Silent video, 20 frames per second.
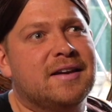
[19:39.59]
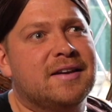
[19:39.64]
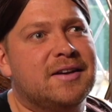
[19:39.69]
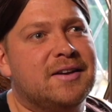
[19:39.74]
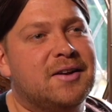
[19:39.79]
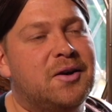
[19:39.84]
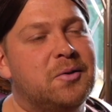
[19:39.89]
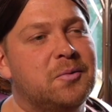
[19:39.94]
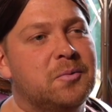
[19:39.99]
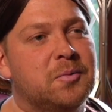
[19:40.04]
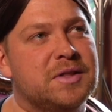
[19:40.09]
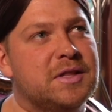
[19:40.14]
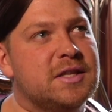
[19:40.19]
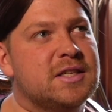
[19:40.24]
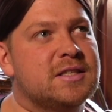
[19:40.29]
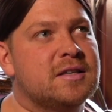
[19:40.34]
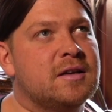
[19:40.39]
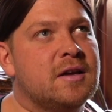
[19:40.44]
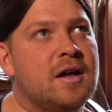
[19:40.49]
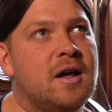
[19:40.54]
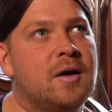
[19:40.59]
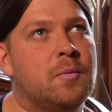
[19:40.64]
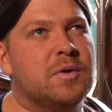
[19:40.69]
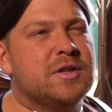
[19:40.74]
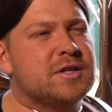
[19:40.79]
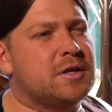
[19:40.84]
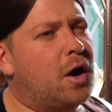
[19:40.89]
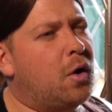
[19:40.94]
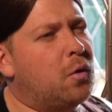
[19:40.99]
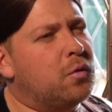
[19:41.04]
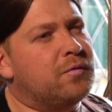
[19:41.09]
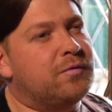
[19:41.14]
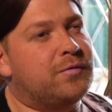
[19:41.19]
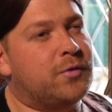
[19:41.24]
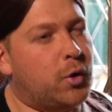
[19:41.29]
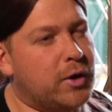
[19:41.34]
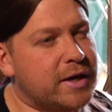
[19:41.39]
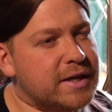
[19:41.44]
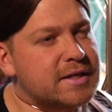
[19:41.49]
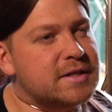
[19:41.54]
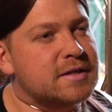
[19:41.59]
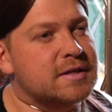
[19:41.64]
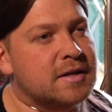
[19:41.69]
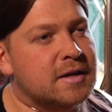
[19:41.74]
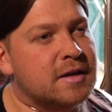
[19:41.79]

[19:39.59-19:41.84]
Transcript: with his own voice.